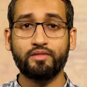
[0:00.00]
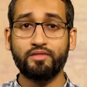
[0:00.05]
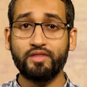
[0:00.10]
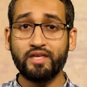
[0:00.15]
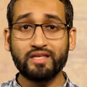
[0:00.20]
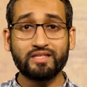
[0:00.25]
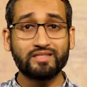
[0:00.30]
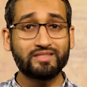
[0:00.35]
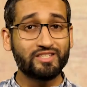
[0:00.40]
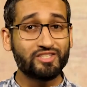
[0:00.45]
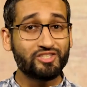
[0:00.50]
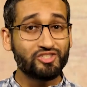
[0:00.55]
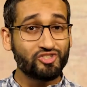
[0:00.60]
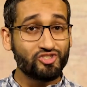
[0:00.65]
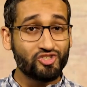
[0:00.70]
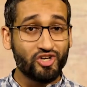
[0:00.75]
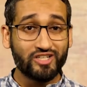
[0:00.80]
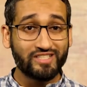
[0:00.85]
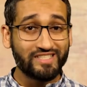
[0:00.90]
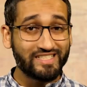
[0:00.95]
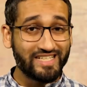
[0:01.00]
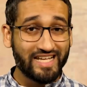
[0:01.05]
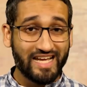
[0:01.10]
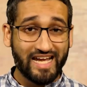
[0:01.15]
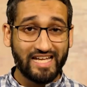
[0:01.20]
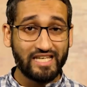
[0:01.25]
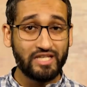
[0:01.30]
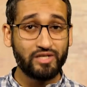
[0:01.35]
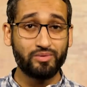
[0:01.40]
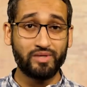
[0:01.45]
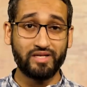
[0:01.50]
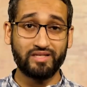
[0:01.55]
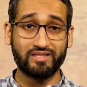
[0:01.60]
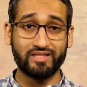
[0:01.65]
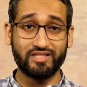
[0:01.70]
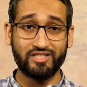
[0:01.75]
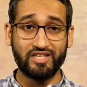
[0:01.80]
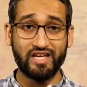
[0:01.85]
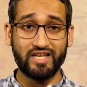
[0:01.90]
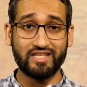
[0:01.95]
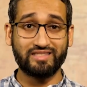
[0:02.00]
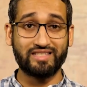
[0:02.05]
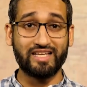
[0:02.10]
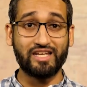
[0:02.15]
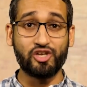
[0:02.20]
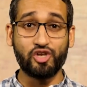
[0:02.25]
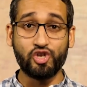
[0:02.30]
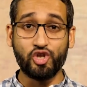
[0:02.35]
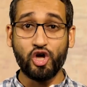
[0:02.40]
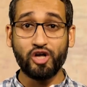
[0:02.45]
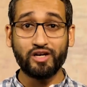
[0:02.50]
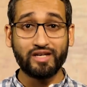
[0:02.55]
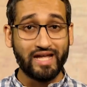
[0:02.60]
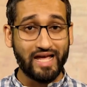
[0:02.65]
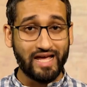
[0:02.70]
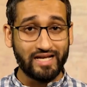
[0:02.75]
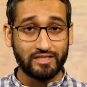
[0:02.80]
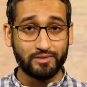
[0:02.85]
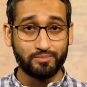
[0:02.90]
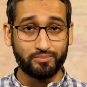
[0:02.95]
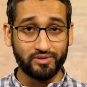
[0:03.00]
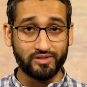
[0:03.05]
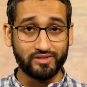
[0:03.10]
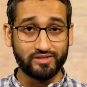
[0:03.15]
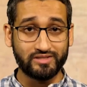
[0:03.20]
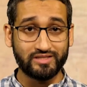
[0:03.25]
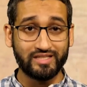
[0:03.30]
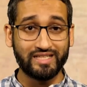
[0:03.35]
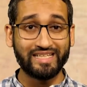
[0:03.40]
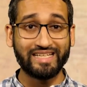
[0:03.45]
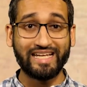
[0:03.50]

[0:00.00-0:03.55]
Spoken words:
This does not in any way suggest that non-experts